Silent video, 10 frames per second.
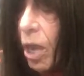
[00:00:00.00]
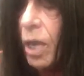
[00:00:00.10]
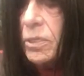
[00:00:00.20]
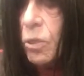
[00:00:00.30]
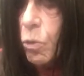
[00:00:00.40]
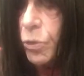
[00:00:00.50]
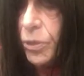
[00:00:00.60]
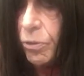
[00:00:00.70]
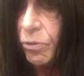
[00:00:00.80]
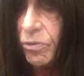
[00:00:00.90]
on
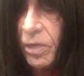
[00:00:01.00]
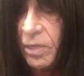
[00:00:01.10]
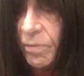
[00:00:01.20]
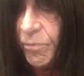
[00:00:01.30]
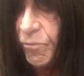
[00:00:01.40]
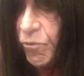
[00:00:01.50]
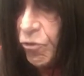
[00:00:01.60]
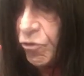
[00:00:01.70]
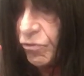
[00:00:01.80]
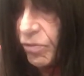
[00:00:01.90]
coheres and different
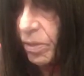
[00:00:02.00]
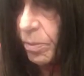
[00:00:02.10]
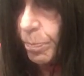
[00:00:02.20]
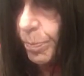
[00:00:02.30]
versions of them.